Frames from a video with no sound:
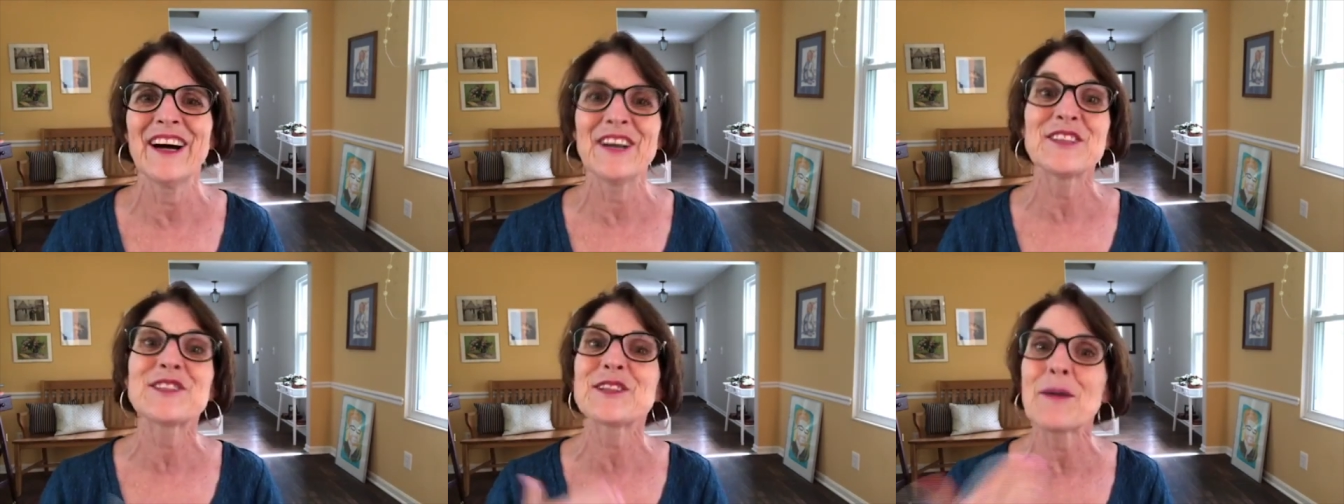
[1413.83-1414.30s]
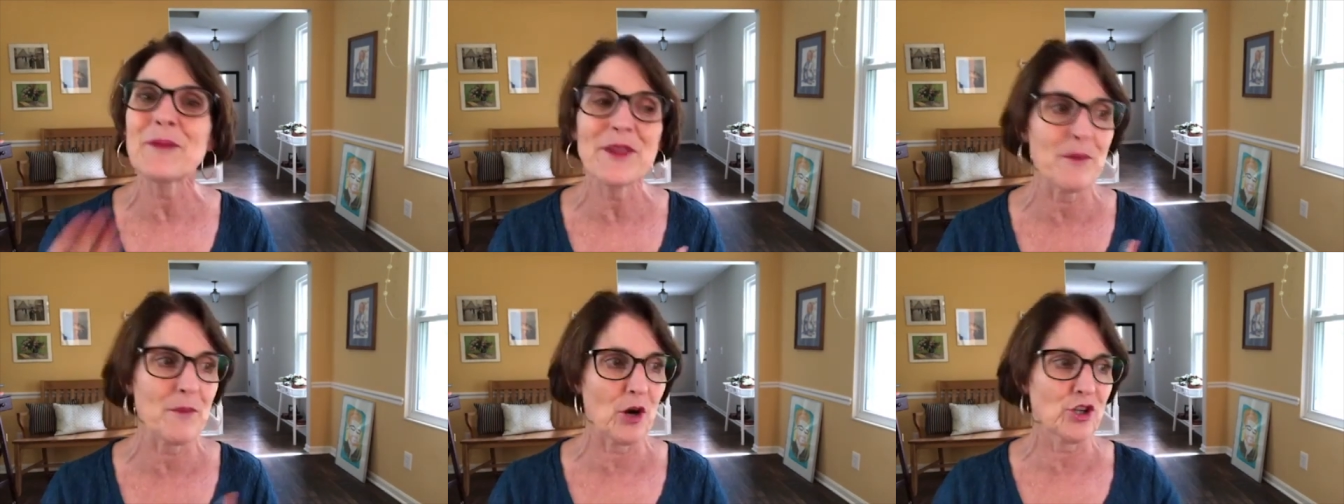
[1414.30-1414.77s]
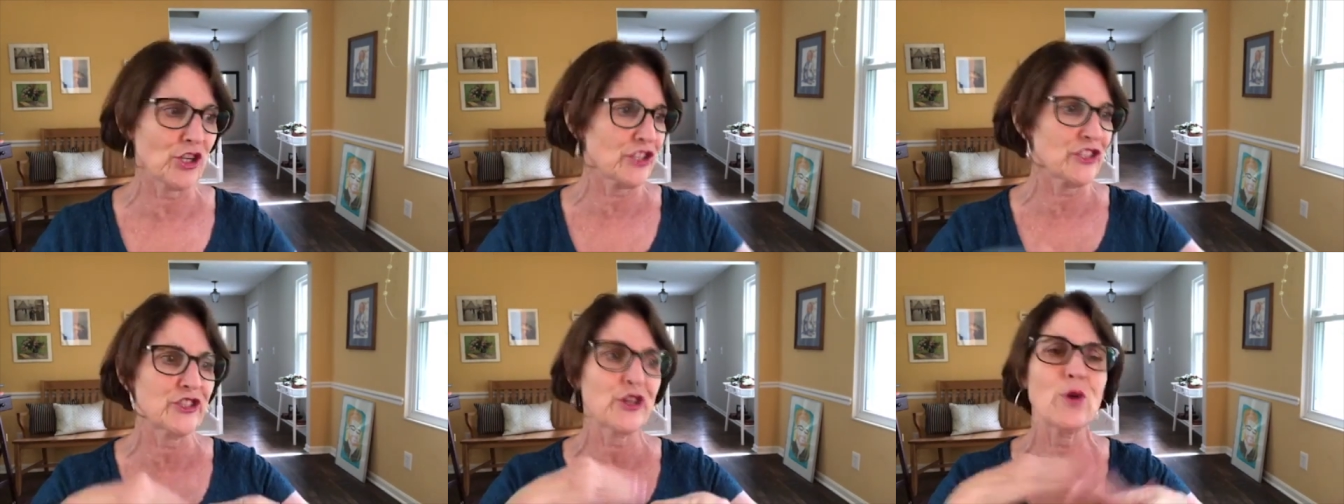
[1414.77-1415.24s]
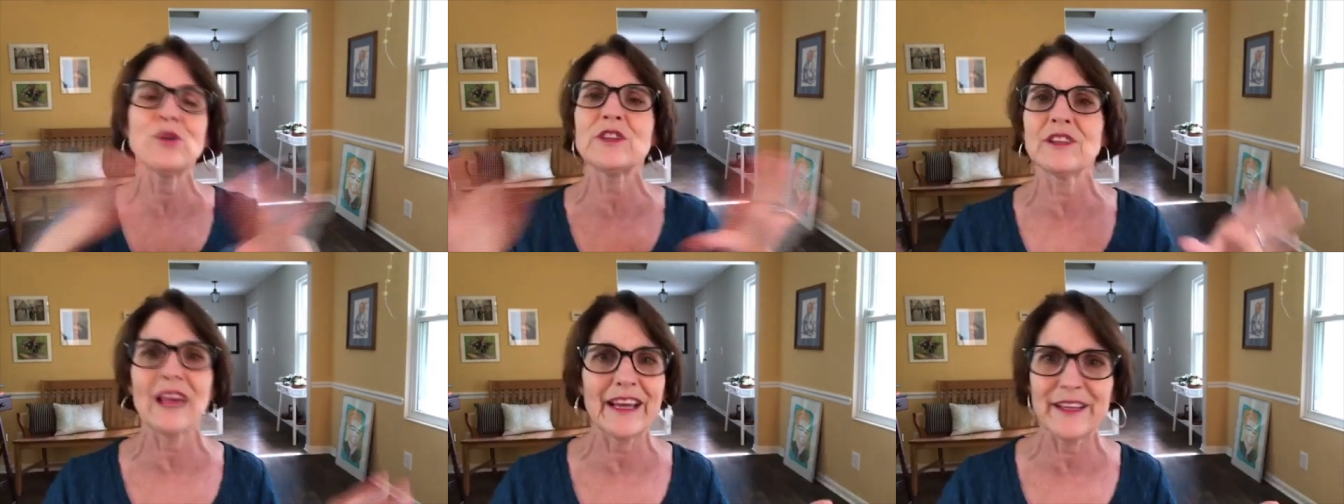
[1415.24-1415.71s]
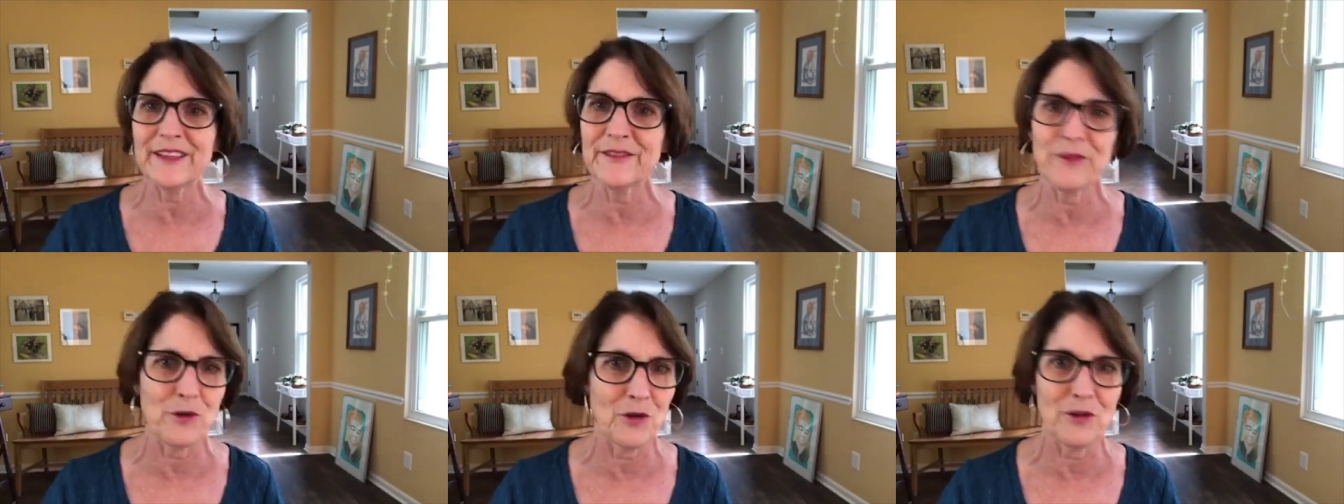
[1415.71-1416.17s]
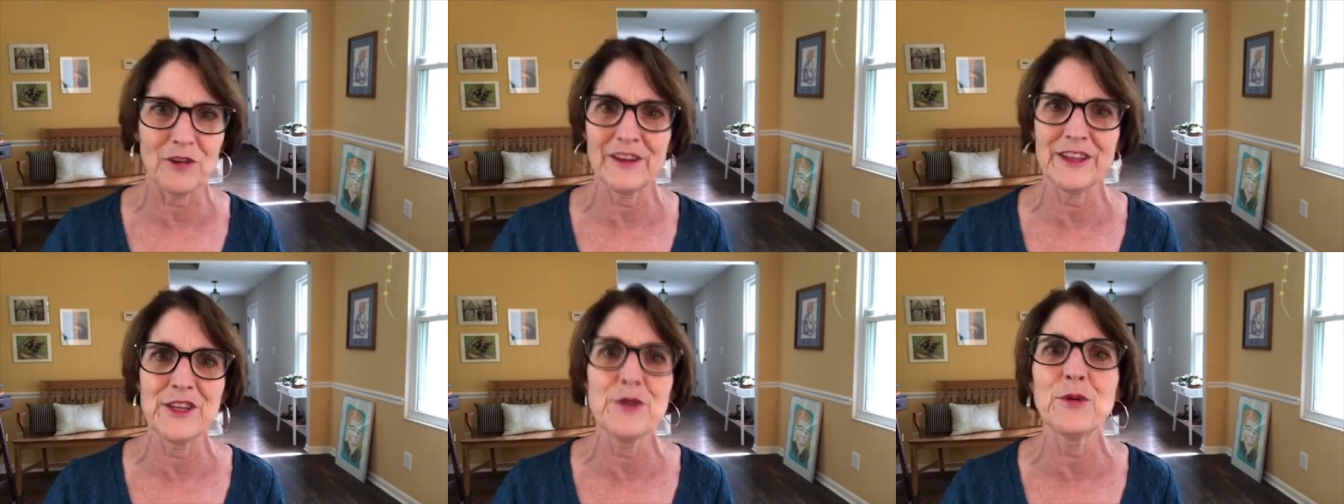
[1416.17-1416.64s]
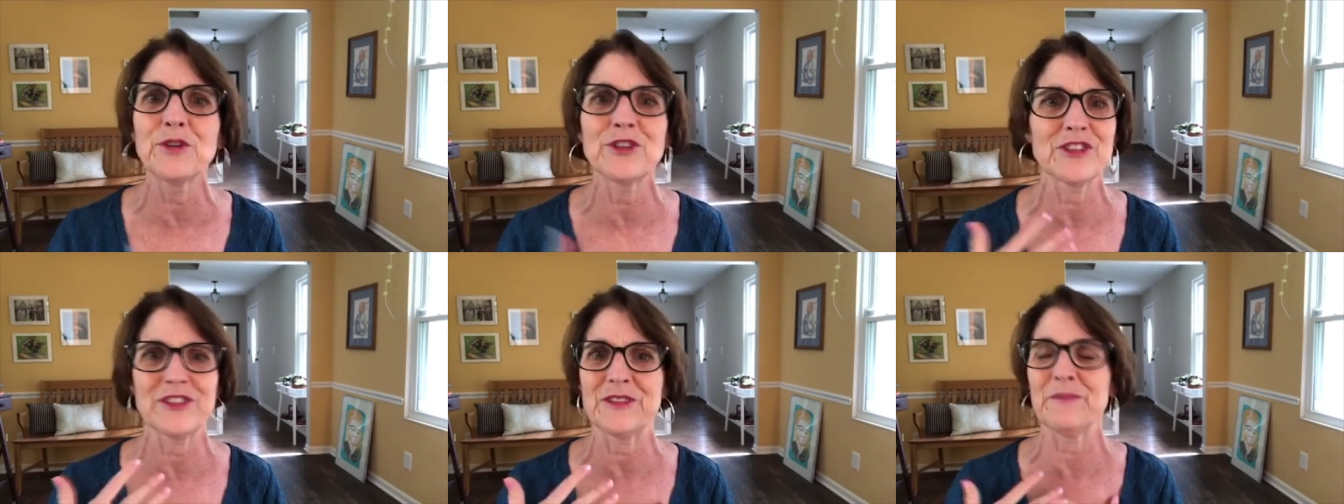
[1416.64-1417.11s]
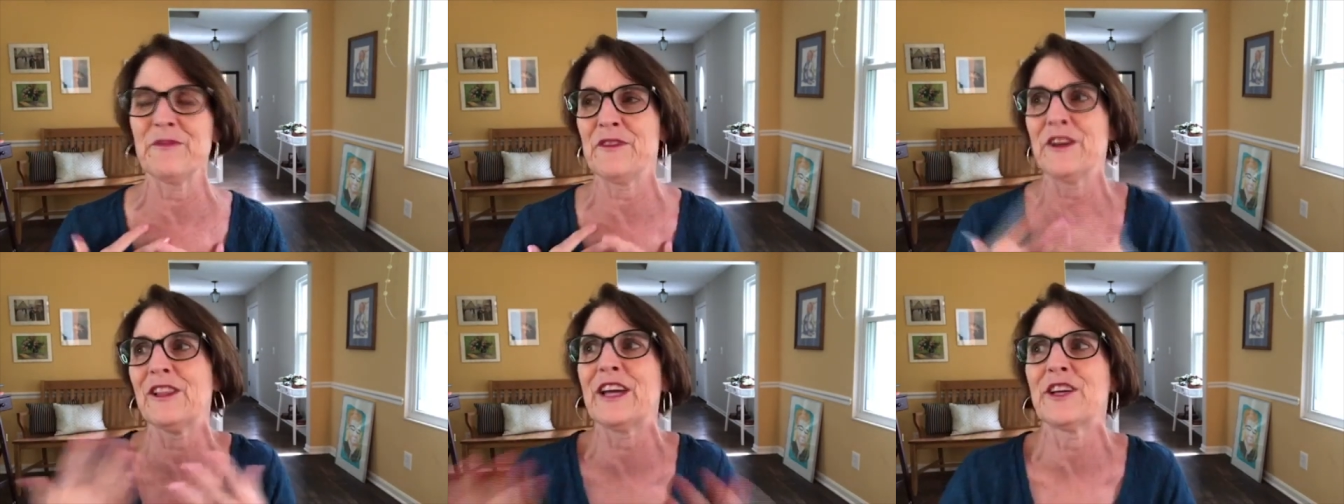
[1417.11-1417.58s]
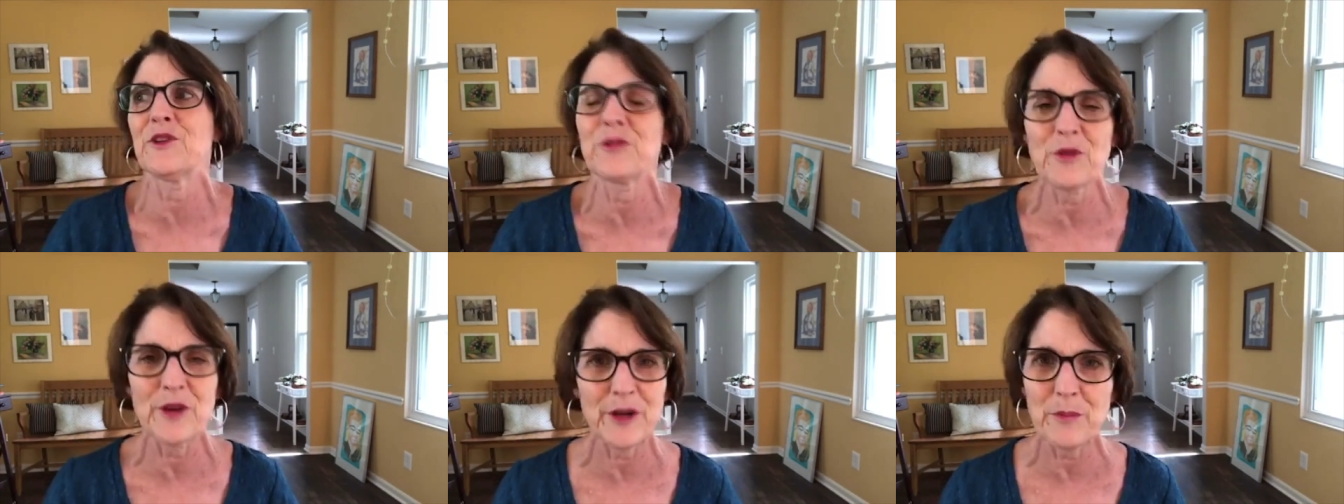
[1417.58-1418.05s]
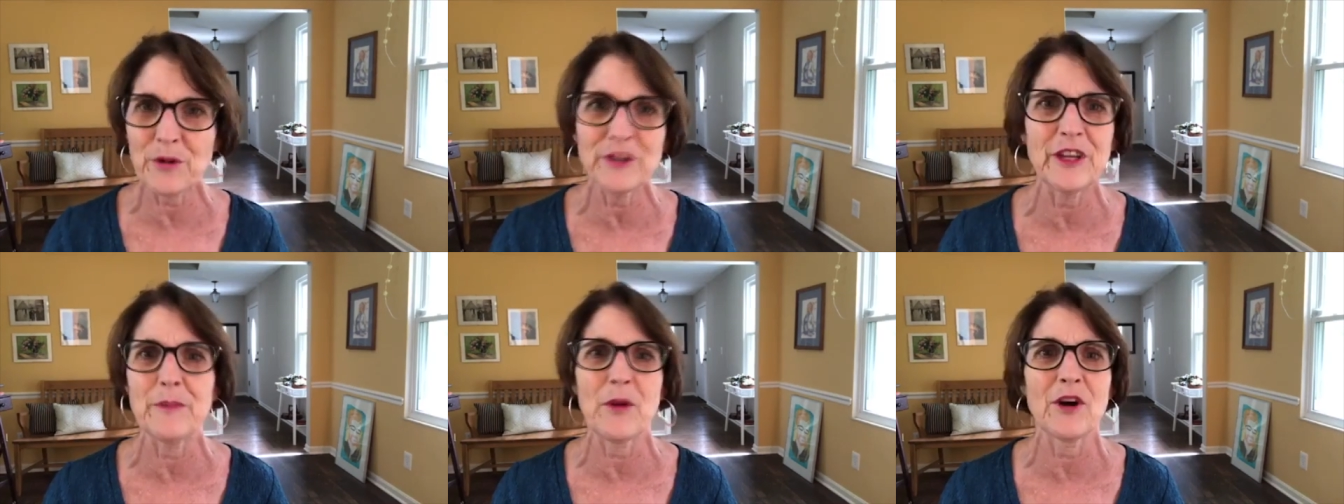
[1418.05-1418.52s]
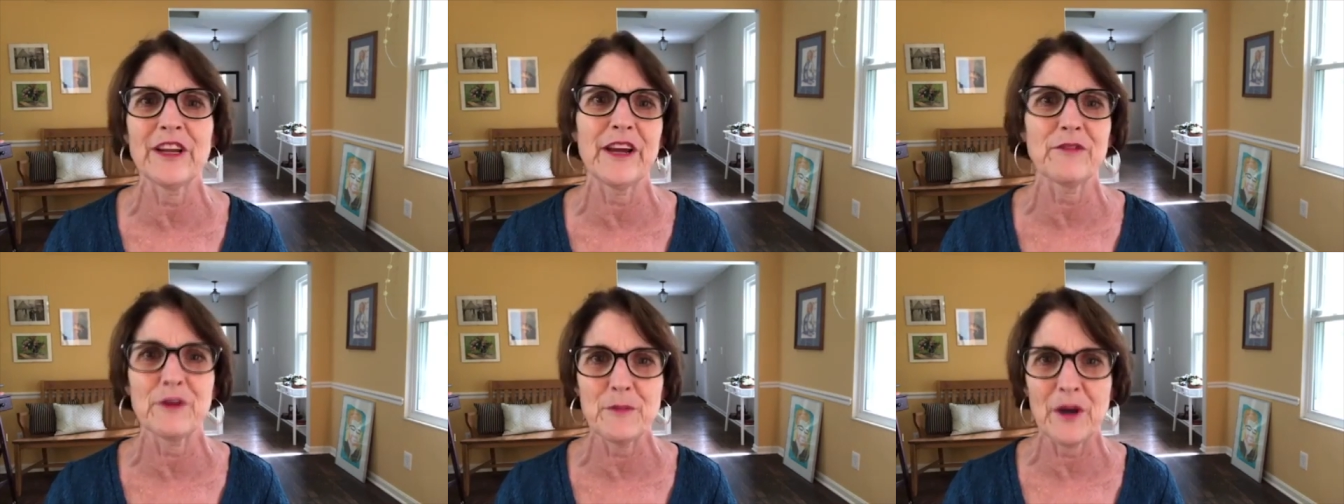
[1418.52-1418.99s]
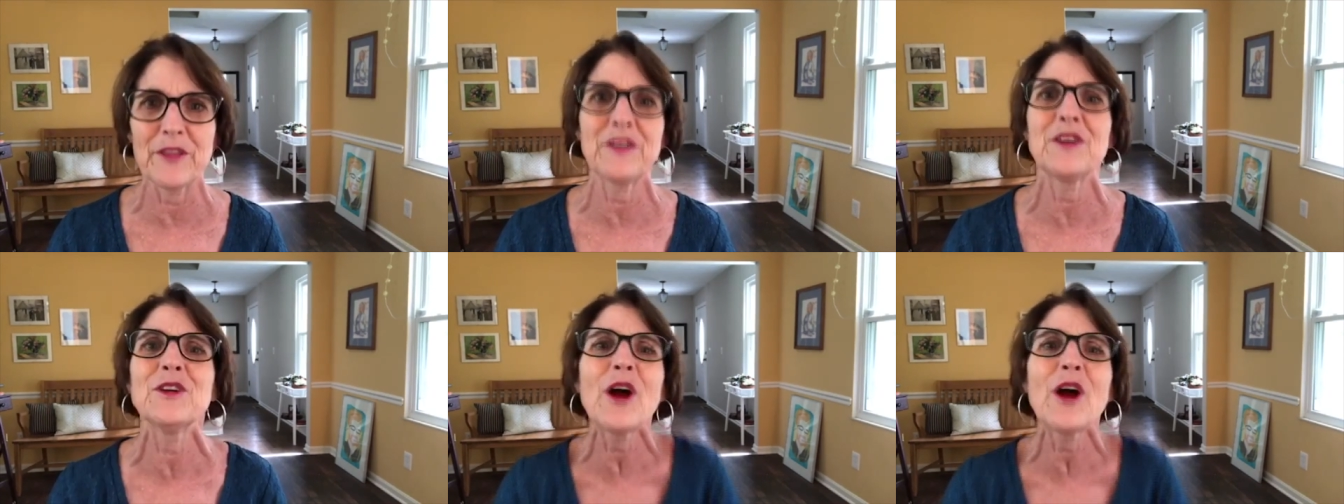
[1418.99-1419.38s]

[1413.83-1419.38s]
Some of them are just so delightful, you will just feel like you're throwing a birthday party every month,